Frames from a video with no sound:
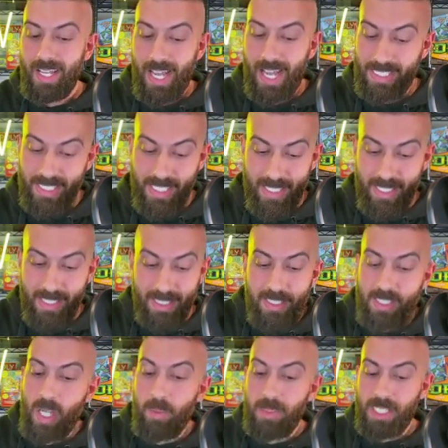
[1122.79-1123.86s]
It's just
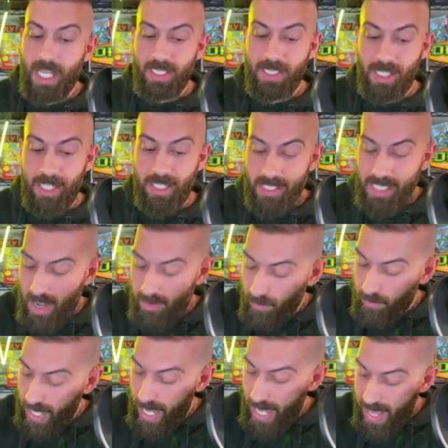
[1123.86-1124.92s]
some sets they just have
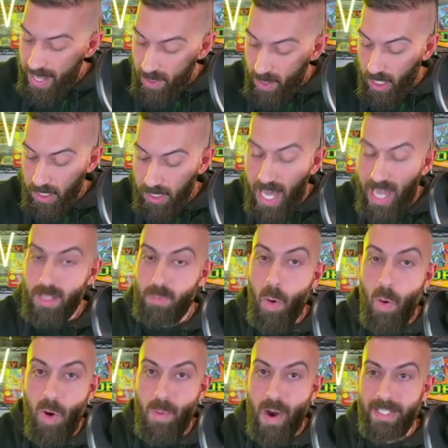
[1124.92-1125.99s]
they hit a lot of the
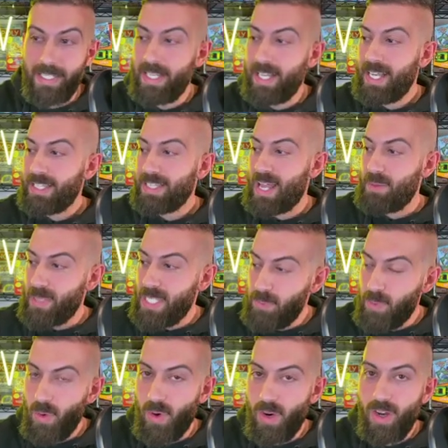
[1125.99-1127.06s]
Pokemon that
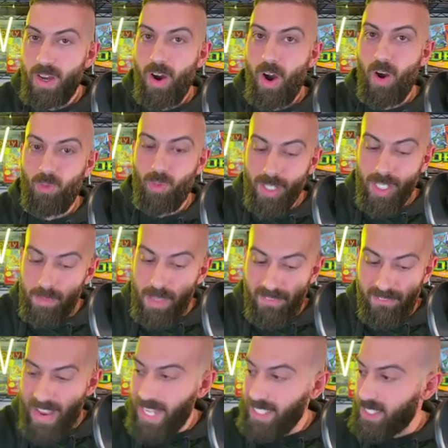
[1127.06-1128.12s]
people are really big
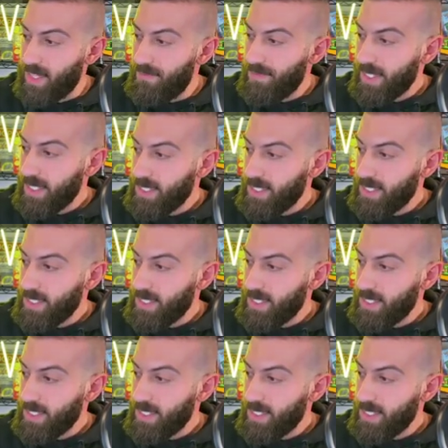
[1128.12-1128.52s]
fans of.